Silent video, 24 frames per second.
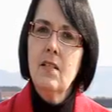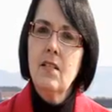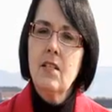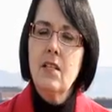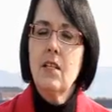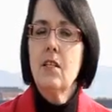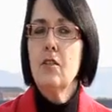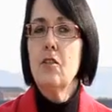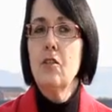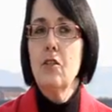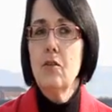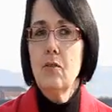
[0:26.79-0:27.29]

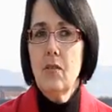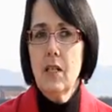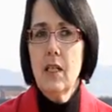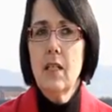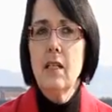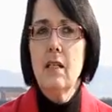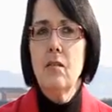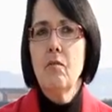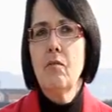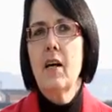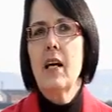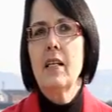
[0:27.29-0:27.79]
so that you
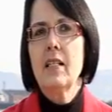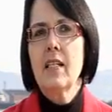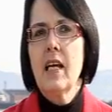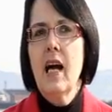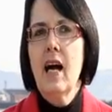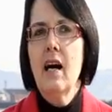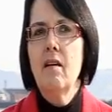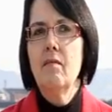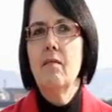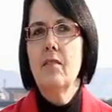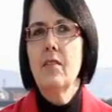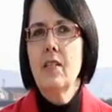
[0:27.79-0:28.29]
did in fact
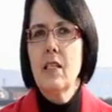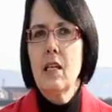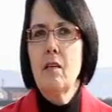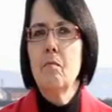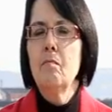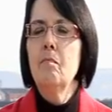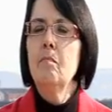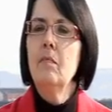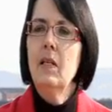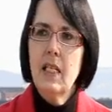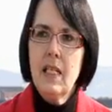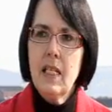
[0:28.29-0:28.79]
have
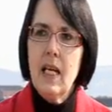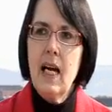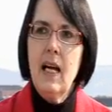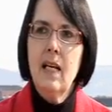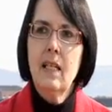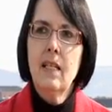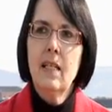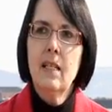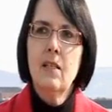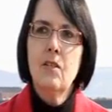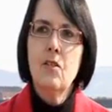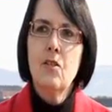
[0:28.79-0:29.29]
some
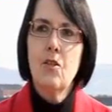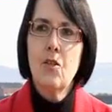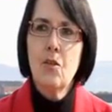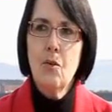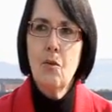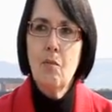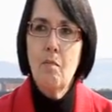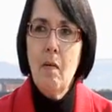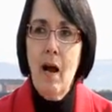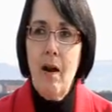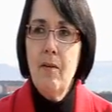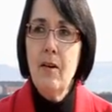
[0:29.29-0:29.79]
Italians
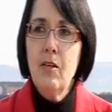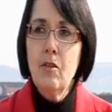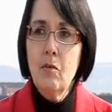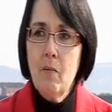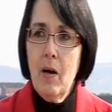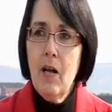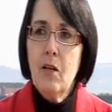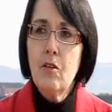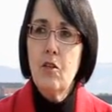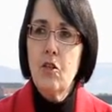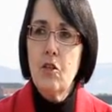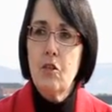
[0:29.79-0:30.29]
who married
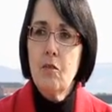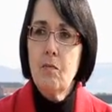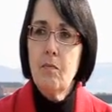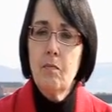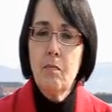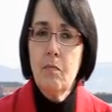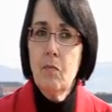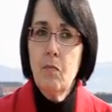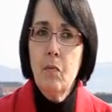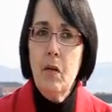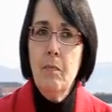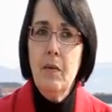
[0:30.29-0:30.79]
Welsh
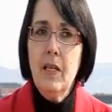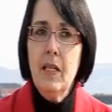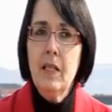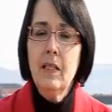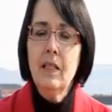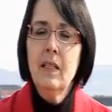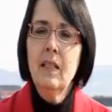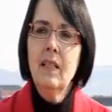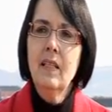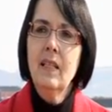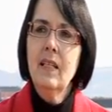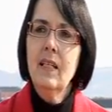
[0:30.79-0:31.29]

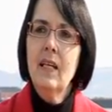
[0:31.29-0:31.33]
women,